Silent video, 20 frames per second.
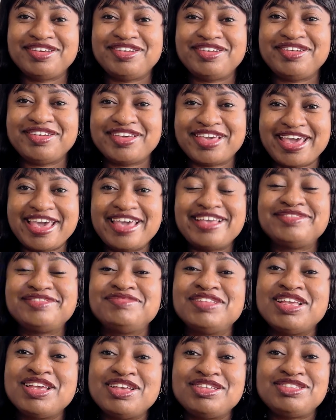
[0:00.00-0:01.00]
Okay,
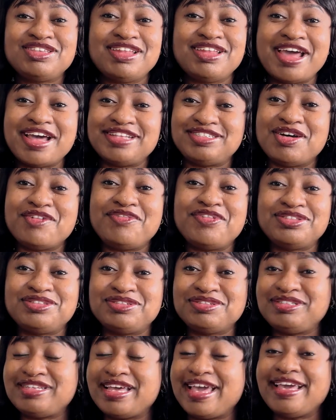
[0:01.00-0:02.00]
so that's all for
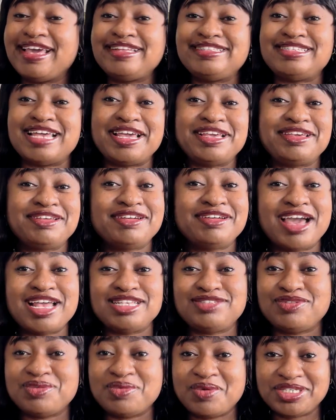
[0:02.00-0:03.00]
today. Thank you
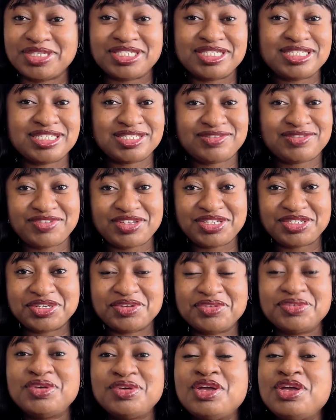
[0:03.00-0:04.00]
guys for watching this
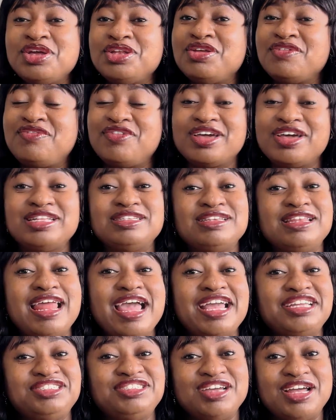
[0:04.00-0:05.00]
video. Don't forget to
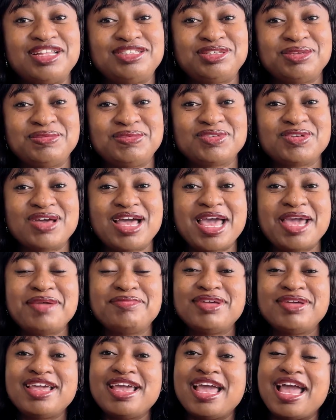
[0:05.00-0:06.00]
like, share, and
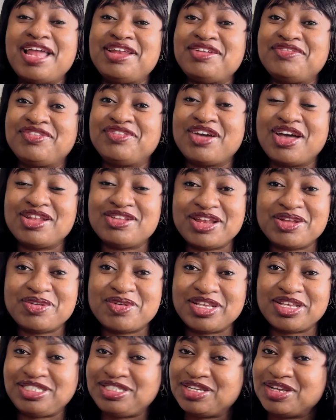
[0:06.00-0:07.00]
subscribe. And if you've got any
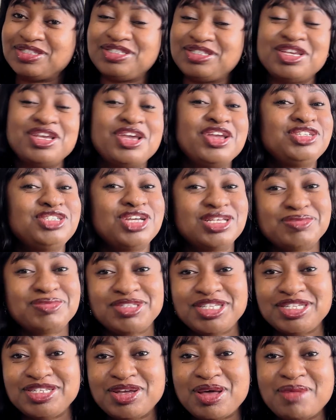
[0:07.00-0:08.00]
questions, just
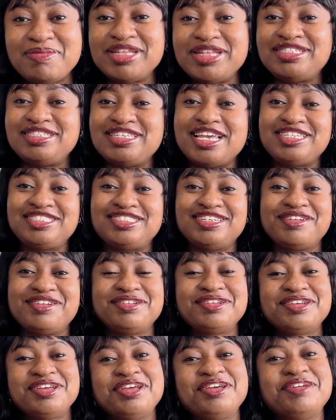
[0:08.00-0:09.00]
put in the comment
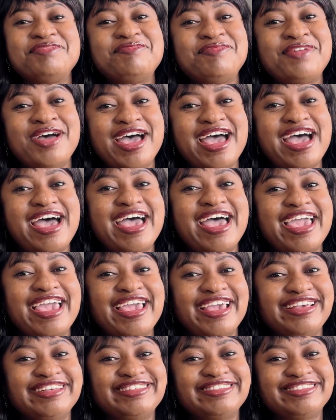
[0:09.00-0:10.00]
section.
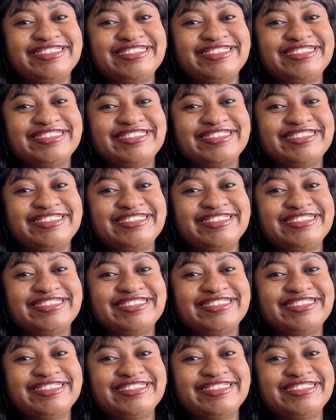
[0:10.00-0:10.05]
Bye.